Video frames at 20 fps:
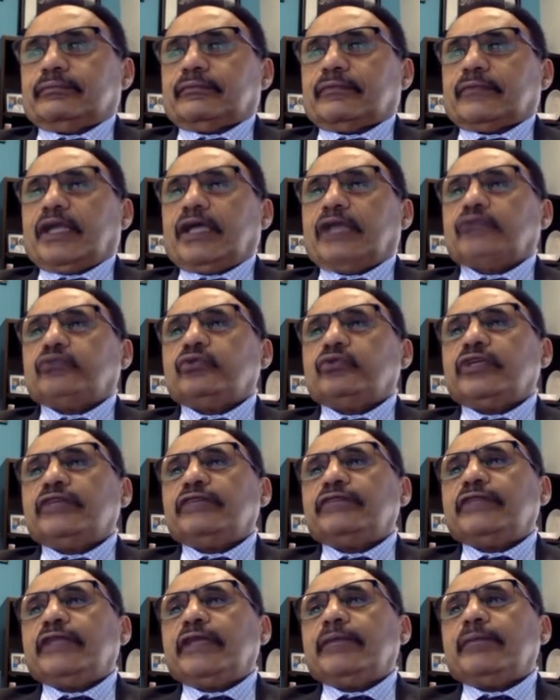and to
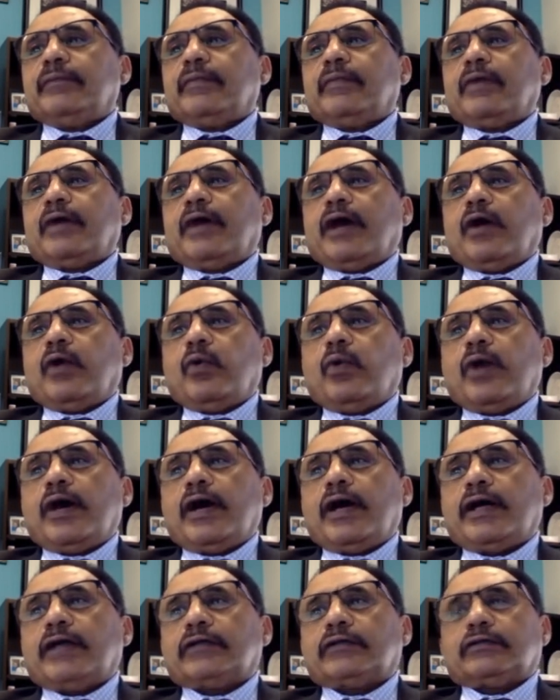give them
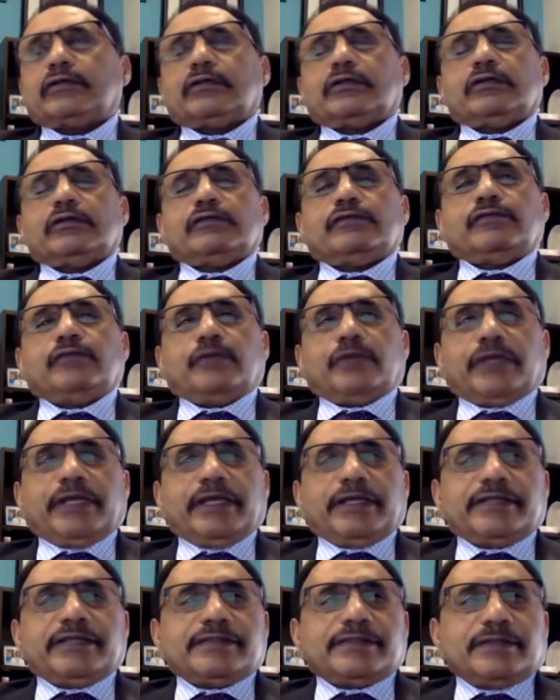award for
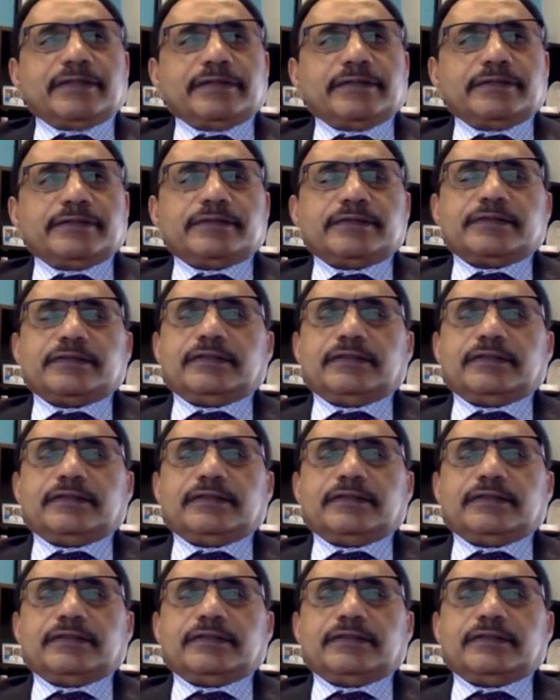excellence.